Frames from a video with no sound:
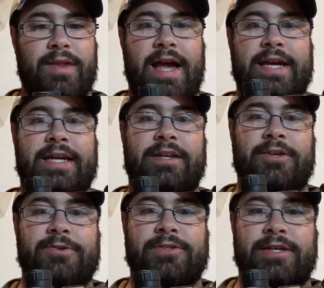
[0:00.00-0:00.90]
I could
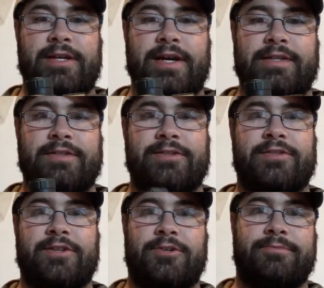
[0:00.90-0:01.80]
use it on this
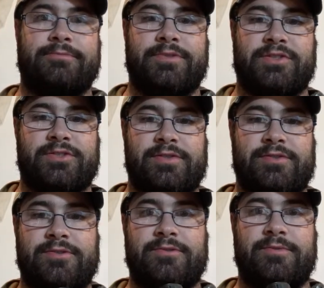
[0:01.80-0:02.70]
scope because this
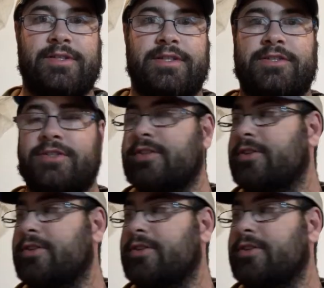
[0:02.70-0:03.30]
is a 1-inch